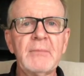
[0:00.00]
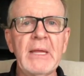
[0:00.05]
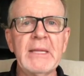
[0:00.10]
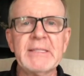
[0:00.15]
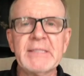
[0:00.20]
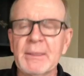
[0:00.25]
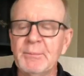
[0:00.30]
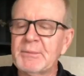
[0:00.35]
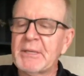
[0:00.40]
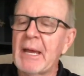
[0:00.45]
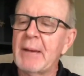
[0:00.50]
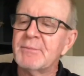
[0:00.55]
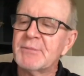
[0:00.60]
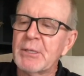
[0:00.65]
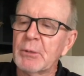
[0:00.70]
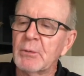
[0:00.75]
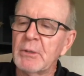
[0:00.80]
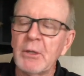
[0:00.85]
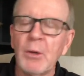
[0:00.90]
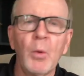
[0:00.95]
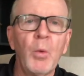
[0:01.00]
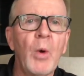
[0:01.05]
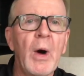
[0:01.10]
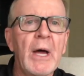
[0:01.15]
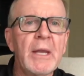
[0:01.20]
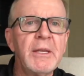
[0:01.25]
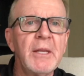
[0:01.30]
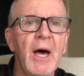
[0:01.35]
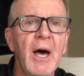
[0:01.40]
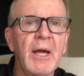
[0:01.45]
And sometimes there were little
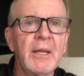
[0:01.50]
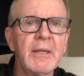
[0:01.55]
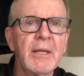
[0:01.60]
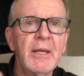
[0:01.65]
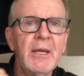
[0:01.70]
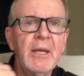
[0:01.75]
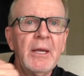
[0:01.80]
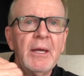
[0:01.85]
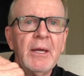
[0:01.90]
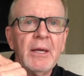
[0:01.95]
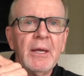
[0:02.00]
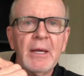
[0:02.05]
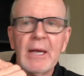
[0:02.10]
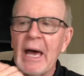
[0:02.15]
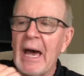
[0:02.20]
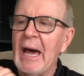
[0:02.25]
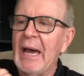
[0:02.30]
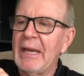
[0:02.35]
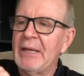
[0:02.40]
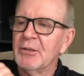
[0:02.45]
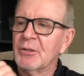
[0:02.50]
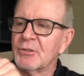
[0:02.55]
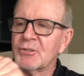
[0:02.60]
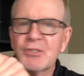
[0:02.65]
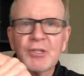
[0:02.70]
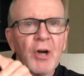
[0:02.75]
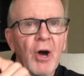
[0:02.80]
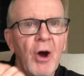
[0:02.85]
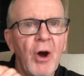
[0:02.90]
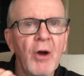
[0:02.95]
whatnot idols
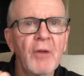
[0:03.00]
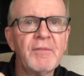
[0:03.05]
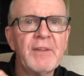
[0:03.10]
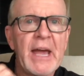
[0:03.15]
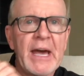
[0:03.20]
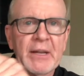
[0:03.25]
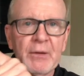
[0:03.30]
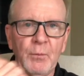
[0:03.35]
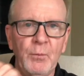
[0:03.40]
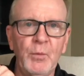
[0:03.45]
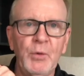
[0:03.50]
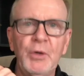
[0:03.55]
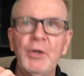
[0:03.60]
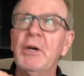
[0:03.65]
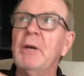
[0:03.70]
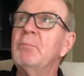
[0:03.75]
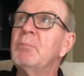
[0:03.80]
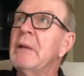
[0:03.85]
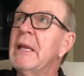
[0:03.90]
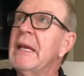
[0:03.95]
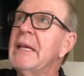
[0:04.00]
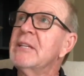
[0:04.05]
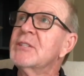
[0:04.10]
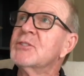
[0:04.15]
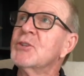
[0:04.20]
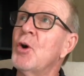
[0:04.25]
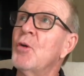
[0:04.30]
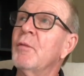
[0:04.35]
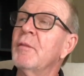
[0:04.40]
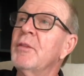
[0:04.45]
carved out of wood,
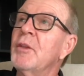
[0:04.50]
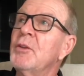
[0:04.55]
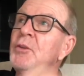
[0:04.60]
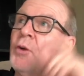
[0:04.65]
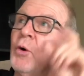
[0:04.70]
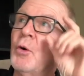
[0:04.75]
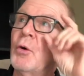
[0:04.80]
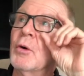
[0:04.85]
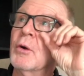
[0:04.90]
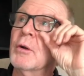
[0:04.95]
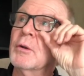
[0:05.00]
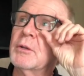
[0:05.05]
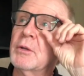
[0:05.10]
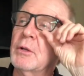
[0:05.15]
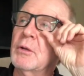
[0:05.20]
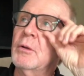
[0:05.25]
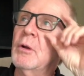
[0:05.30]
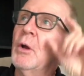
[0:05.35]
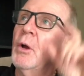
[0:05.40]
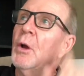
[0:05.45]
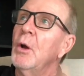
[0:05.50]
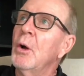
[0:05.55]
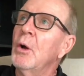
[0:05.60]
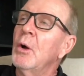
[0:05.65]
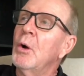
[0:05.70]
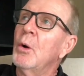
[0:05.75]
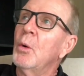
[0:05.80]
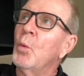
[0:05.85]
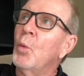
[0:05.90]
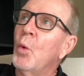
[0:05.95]
placed over the door to
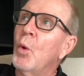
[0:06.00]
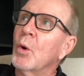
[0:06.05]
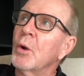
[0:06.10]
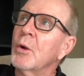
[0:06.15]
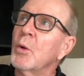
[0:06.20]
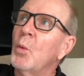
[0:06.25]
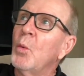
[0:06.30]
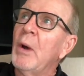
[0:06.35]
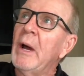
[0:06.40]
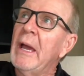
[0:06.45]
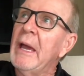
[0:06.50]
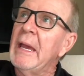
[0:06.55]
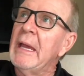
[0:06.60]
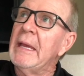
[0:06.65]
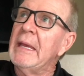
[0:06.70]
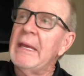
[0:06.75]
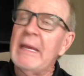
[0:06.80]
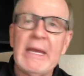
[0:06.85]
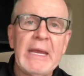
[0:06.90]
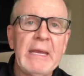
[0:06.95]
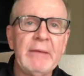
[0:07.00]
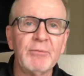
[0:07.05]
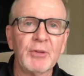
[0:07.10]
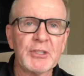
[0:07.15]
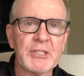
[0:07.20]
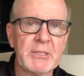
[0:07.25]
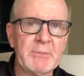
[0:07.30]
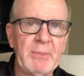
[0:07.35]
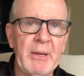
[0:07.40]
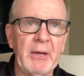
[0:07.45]
ward away evil
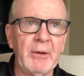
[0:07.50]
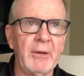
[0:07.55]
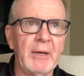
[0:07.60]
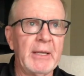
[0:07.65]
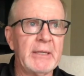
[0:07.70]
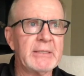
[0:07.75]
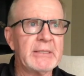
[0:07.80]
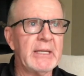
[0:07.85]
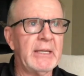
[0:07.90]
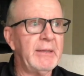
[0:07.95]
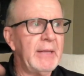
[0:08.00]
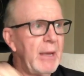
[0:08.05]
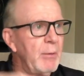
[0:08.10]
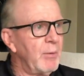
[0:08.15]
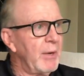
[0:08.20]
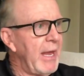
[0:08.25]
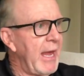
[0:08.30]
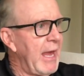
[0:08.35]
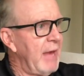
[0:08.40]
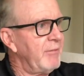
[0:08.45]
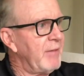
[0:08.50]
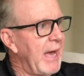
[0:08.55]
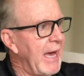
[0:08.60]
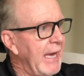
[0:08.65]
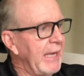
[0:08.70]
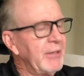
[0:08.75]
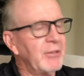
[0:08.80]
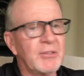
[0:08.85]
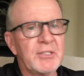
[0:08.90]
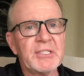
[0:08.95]
spirits, and they would have
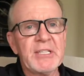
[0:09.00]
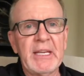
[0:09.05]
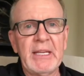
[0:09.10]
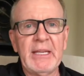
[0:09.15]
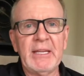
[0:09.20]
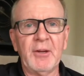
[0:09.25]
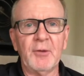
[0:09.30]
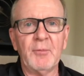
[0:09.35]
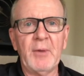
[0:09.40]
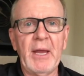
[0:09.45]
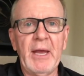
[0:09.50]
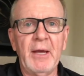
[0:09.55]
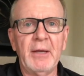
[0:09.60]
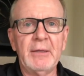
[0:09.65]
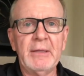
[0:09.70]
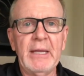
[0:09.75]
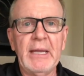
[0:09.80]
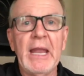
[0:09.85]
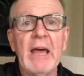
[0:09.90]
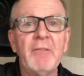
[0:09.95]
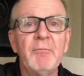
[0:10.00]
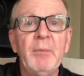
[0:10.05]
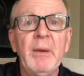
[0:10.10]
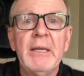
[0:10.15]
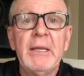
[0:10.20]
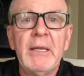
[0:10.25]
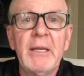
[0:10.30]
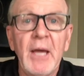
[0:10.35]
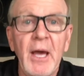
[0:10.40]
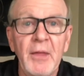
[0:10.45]
idols sitting around. And I've
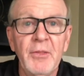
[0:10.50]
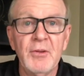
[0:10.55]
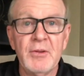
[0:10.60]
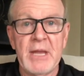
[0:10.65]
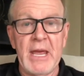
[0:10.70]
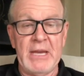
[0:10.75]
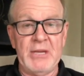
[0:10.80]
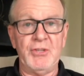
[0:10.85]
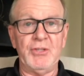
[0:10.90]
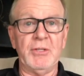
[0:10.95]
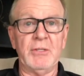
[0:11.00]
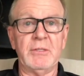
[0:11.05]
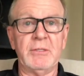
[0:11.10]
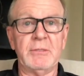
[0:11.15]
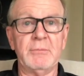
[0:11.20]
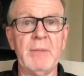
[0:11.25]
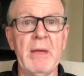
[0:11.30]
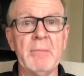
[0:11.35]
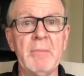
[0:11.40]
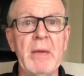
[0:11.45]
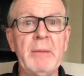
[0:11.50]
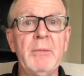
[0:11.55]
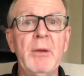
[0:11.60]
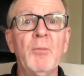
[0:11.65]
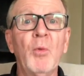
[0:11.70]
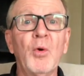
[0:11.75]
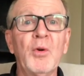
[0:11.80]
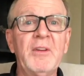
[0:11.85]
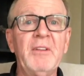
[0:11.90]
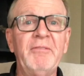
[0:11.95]
been in other nations that may be
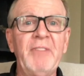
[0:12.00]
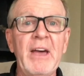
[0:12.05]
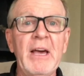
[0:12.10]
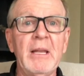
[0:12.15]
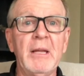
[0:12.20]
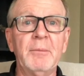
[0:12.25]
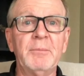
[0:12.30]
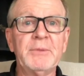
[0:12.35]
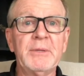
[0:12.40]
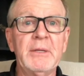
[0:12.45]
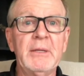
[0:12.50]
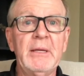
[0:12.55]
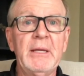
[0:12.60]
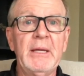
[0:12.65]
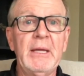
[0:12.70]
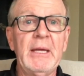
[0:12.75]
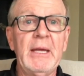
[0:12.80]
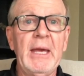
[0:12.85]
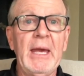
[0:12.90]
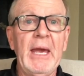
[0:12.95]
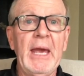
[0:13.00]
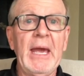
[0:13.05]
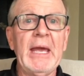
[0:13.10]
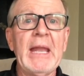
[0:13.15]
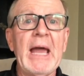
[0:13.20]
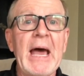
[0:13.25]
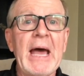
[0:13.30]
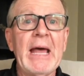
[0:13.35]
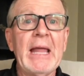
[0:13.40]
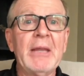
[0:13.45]
more developed, had
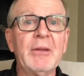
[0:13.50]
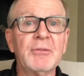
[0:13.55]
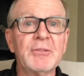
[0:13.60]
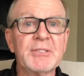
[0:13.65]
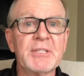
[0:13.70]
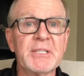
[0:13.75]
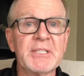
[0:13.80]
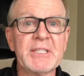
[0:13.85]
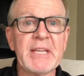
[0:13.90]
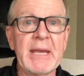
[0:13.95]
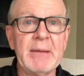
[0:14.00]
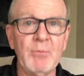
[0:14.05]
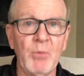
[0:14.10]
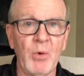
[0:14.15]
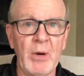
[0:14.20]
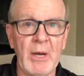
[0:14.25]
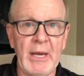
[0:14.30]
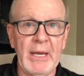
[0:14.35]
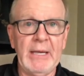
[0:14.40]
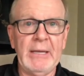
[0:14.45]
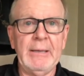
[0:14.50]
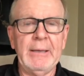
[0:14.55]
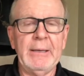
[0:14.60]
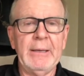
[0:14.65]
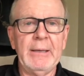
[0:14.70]
idols the same way.